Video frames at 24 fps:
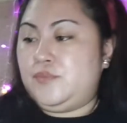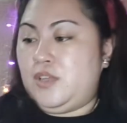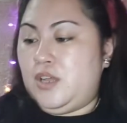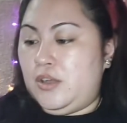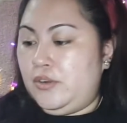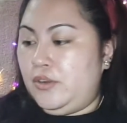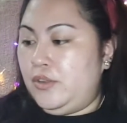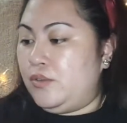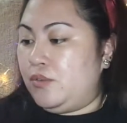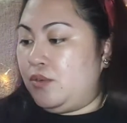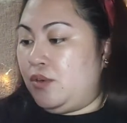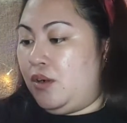how
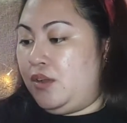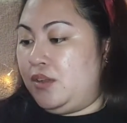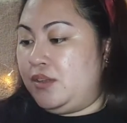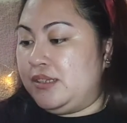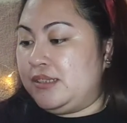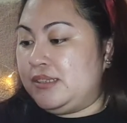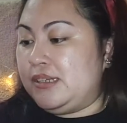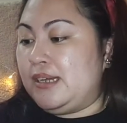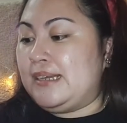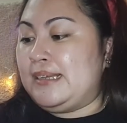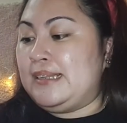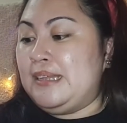do you call
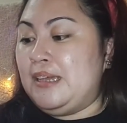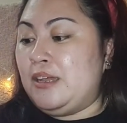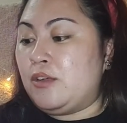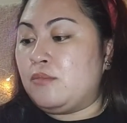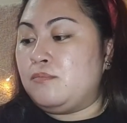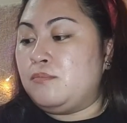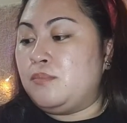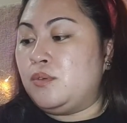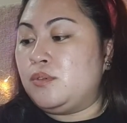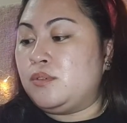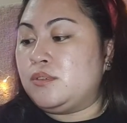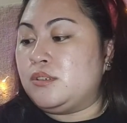this? A clear
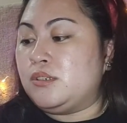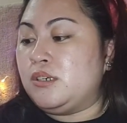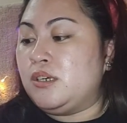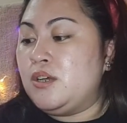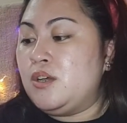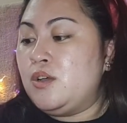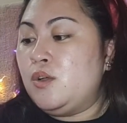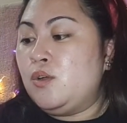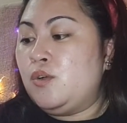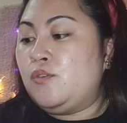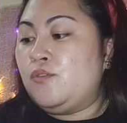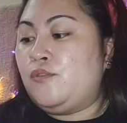book
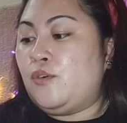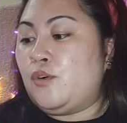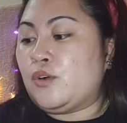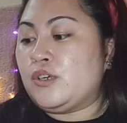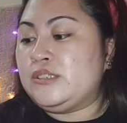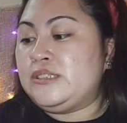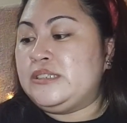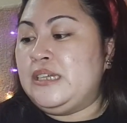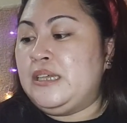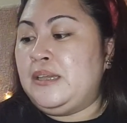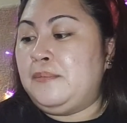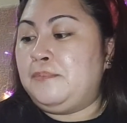
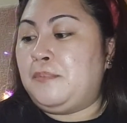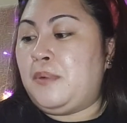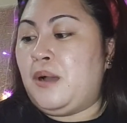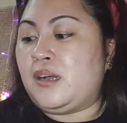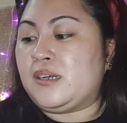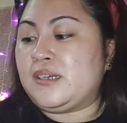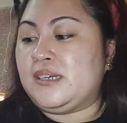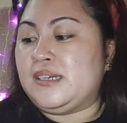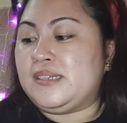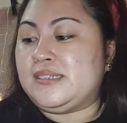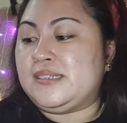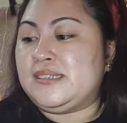40
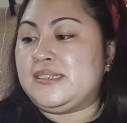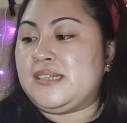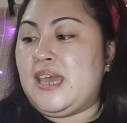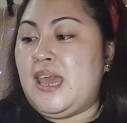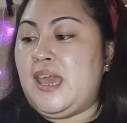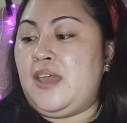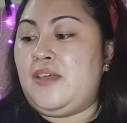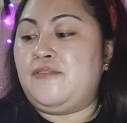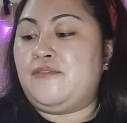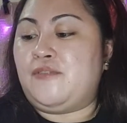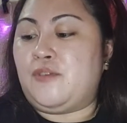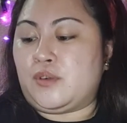pockets
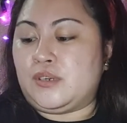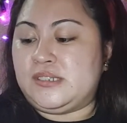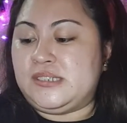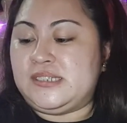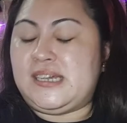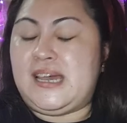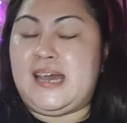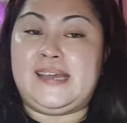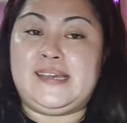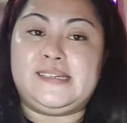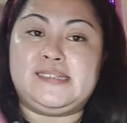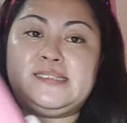A4
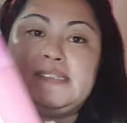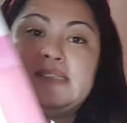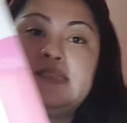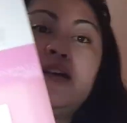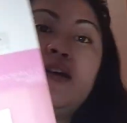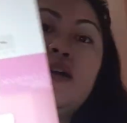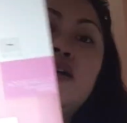size